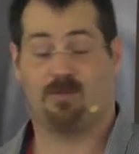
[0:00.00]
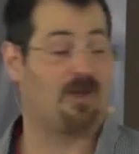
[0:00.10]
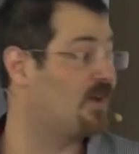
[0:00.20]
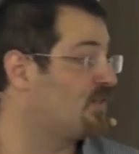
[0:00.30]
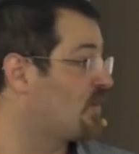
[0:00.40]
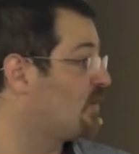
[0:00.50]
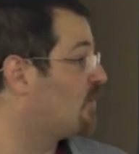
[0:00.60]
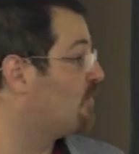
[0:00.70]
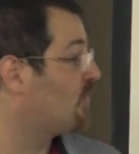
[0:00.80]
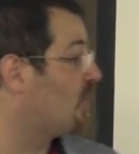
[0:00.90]
because I
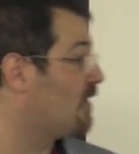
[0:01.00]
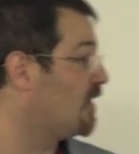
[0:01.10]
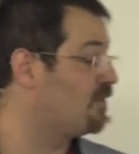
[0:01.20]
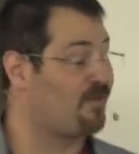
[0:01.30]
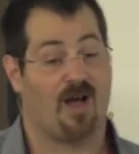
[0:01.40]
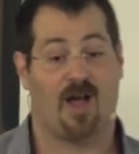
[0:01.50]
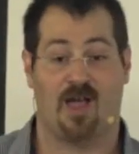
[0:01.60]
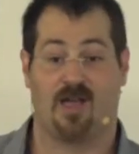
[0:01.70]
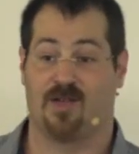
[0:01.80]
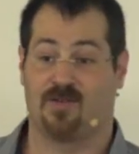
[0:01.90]
could have said if
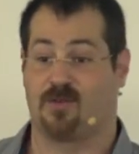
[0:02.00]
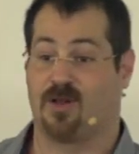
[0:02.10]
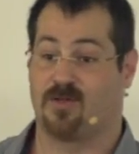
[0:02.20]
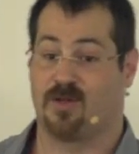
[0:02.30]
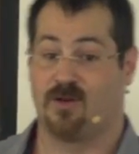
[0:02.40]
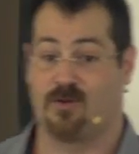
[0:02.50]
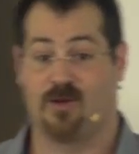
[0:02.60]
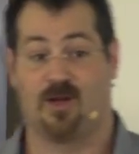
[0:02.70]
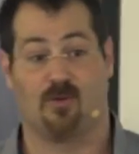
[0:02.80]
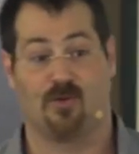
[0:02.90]
I is greater than
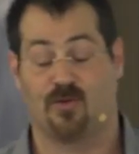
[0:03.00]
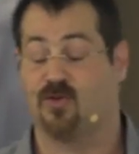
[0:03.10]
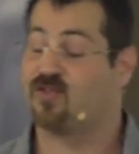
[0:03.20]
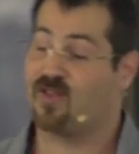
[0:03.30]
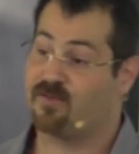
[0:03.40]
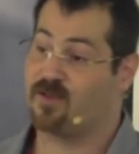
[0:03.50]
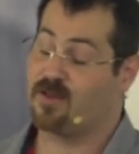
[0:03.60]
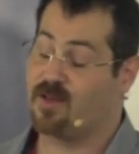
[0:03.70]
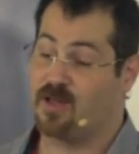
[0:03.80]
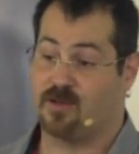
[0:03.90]
or equals to
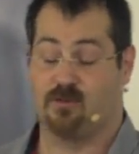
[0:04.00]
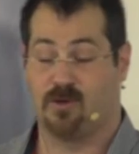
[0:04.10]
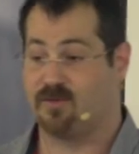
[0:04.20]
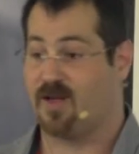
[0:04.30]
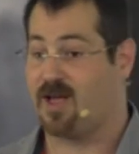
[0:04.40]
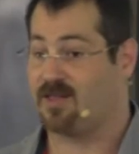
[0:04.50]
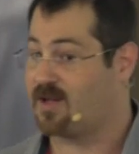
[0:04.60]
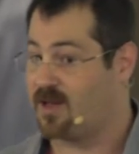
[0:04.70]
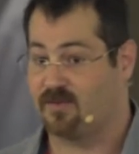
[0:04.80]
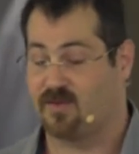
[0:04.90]
7, and you would have had
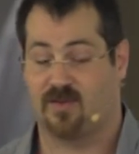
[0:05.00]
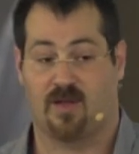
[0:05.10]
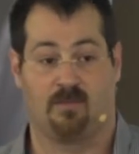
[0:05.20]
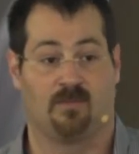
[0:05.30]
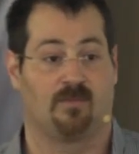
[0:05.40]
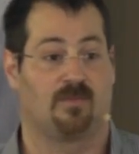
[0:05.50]
kind of the same